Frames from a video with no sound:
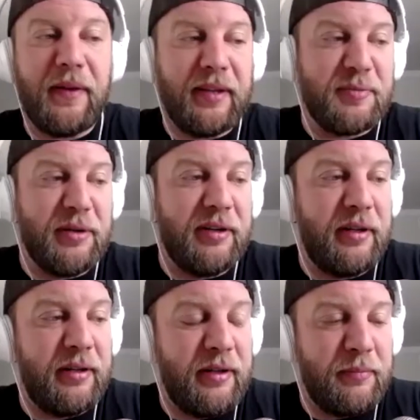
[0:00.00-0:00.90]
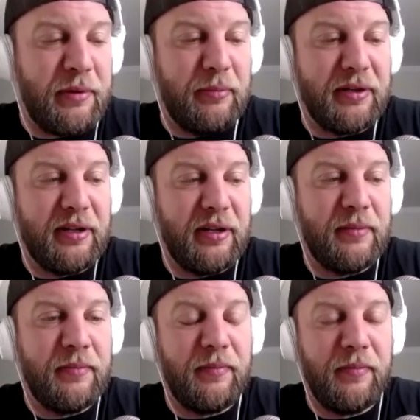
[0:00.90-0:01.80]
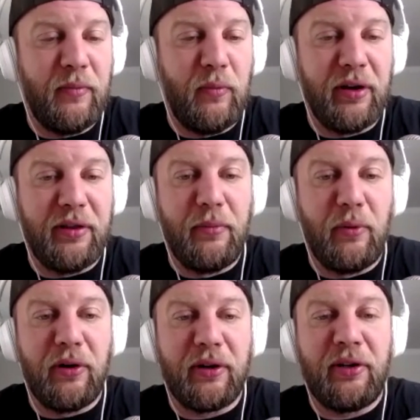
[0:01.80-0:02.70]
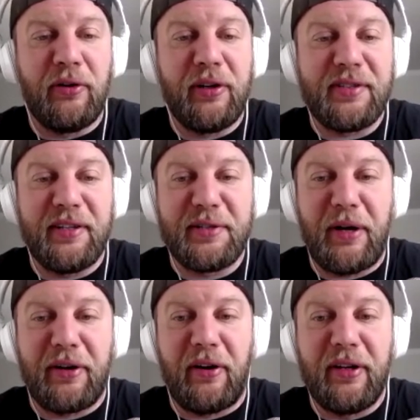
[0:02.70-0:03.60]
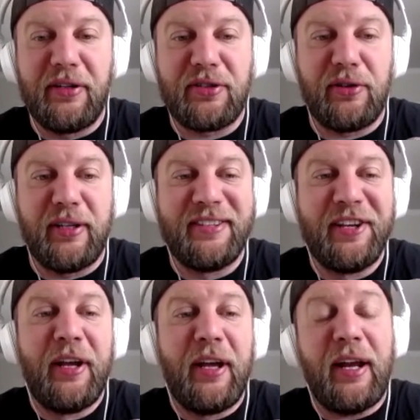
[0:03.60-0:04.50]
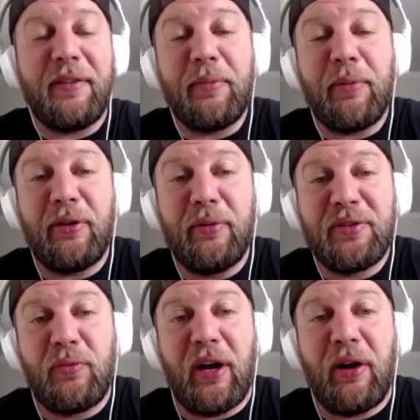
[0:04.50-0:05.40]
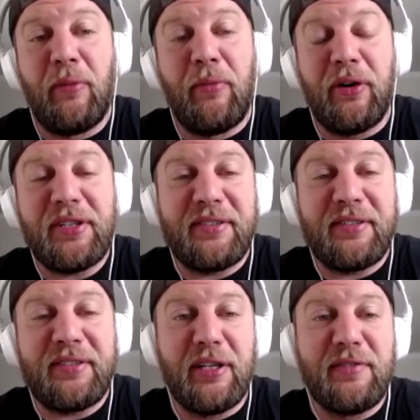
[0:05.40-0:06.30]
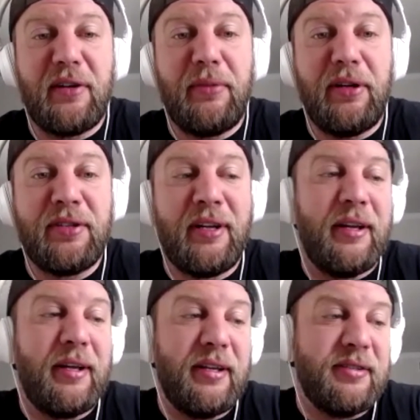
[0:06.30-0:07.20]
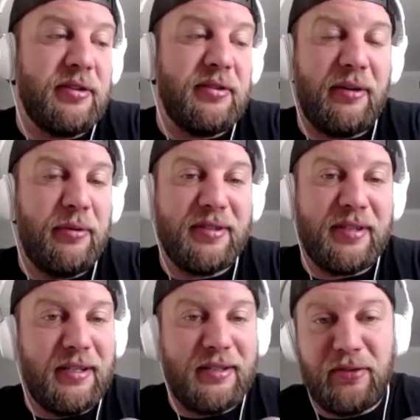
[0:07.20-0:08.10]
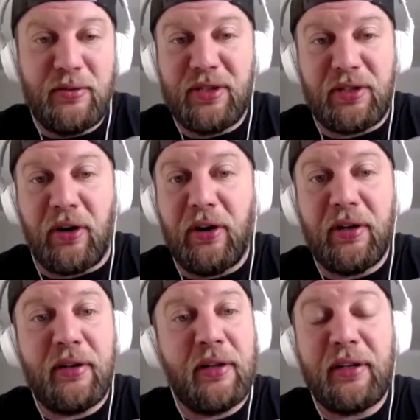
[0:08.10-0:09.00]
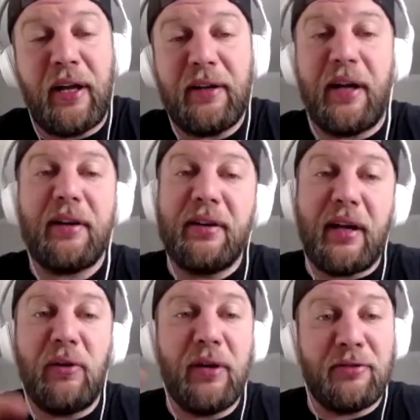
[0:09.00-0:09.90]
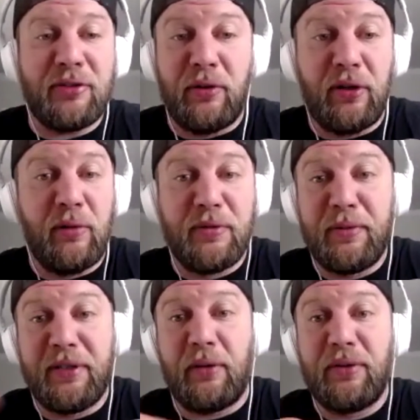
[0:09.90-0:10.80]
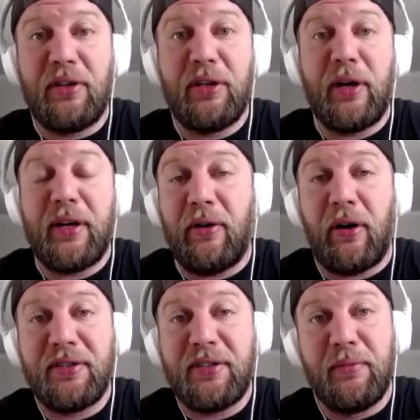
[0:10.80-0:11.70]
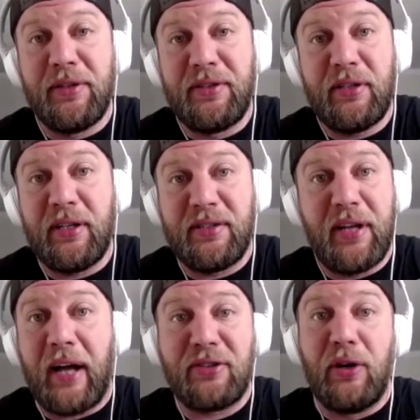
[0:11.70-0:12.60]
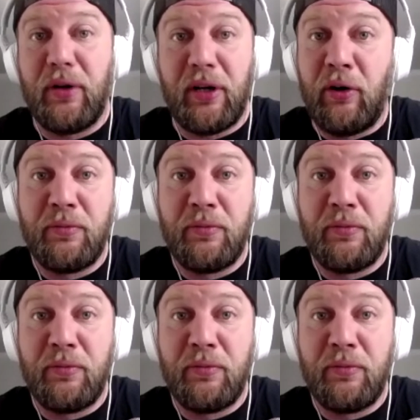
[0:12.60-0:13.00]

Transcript: been probably one of the more curious things about our industry is, and I think part of the reason why our march hasn't changed very much is there are a lot of real estate agents who just aren't, like, not going out and showing homes, because I will tell you right now, our team is not showing homes.